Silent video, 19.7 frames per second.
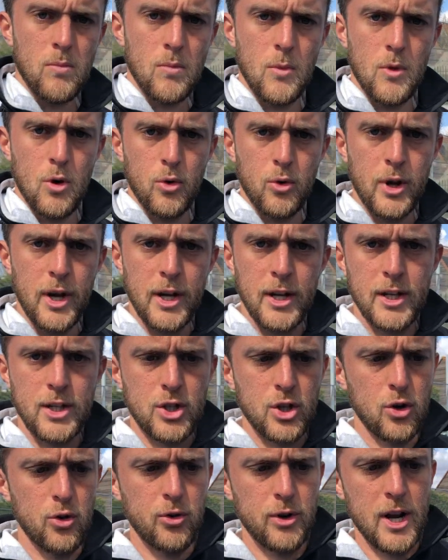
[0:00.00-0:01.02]
Okay,
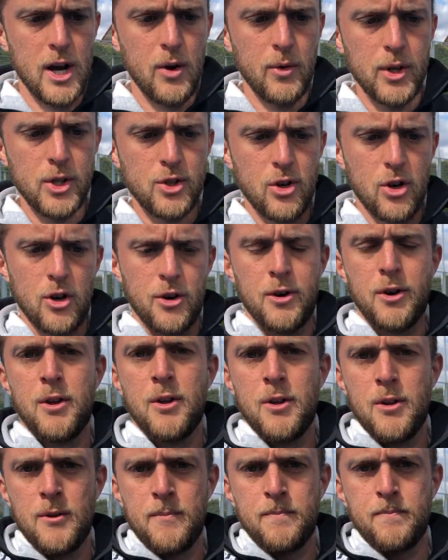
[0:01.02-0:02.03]
so now it's on.
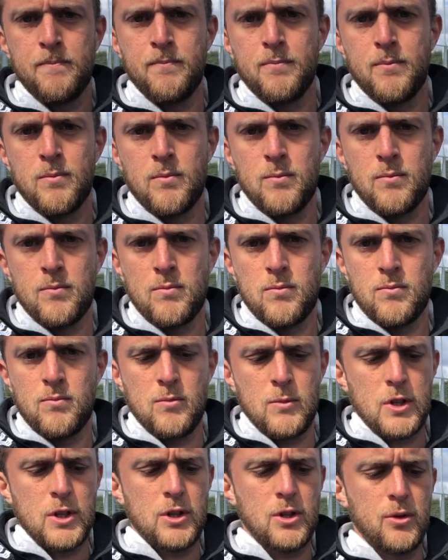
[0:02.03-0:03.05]

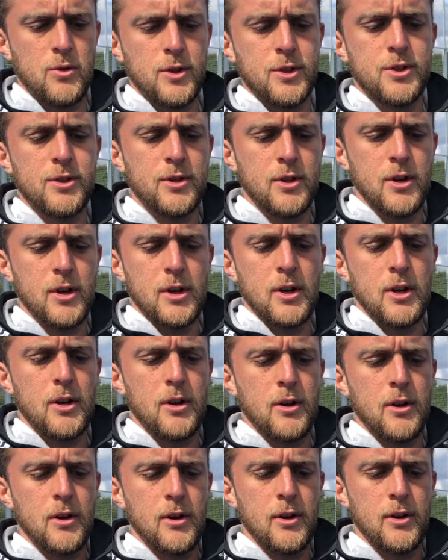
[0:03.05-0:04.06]
So it's
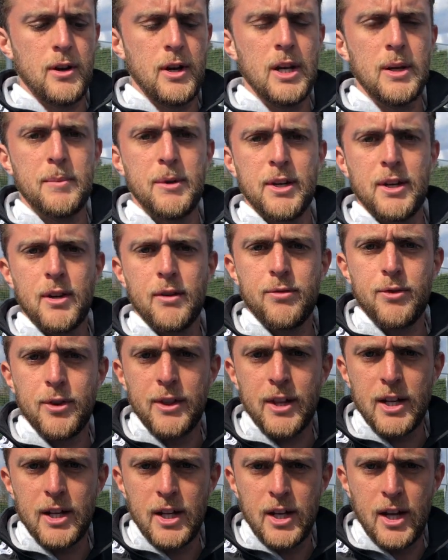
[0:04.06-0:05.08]
a little bit different
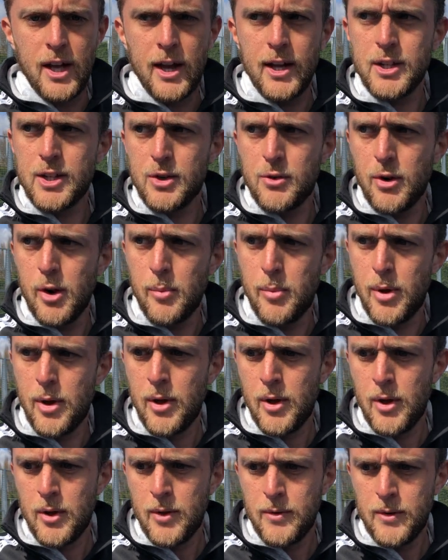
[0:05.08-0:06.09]
than the X grip.
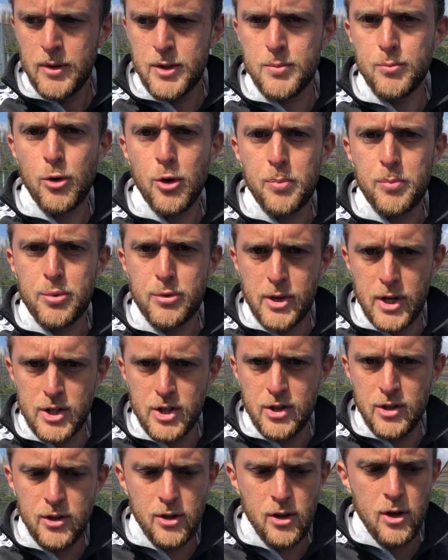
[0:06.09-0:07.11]
It's more
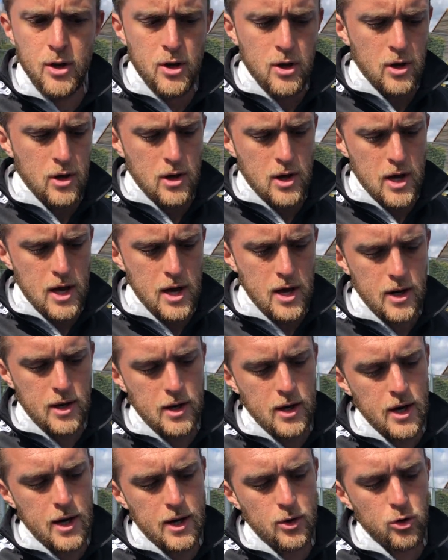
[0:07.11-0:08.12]
present. And
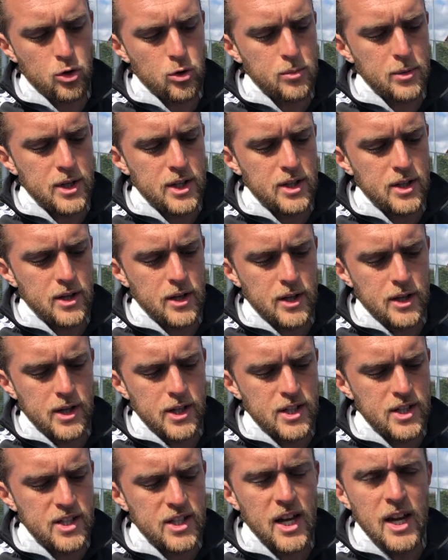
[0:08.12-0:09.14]
I
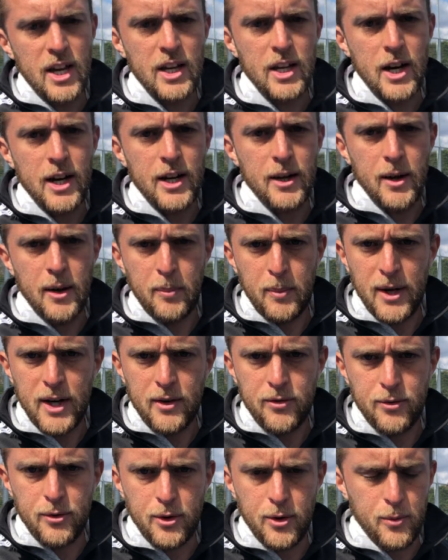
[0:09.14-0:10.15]

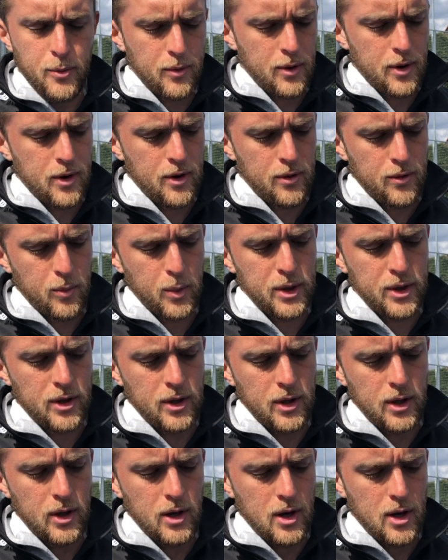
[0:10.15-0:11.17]
played for with
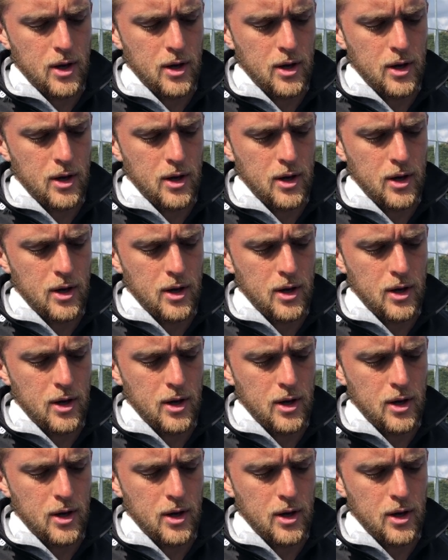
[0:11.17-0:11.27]
the